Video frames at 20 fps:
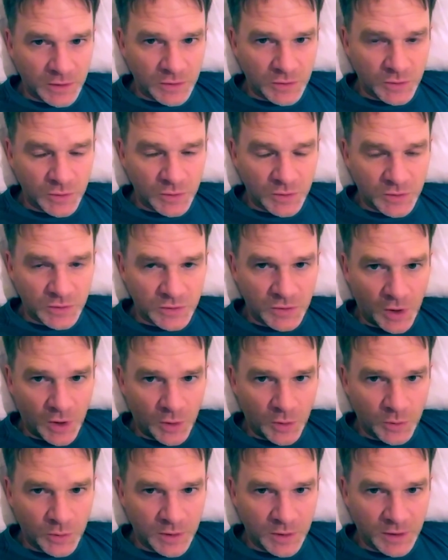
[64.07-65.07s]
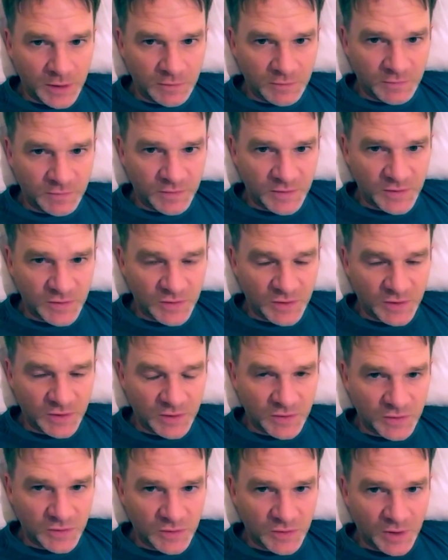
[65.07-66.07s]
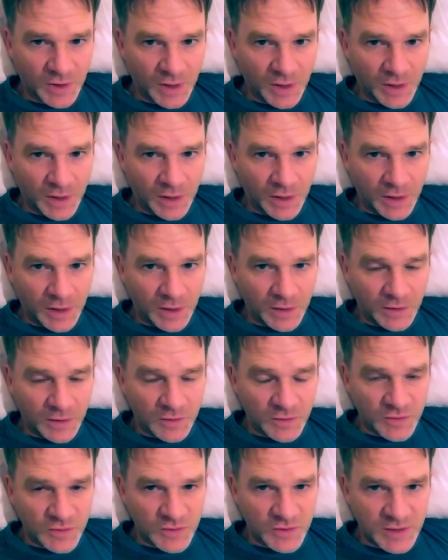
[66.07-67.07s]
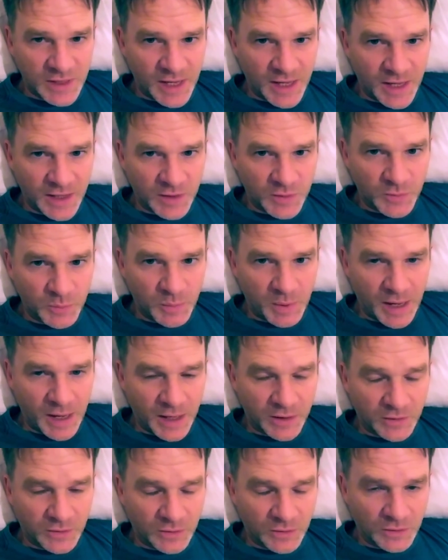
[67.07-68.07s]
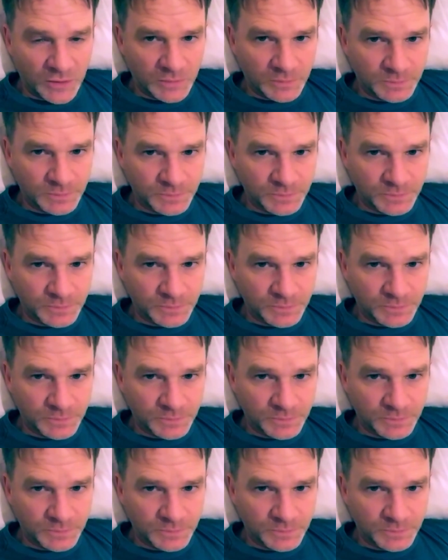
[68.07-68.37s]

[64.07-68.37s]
to Newtonian physics, there's dead matter,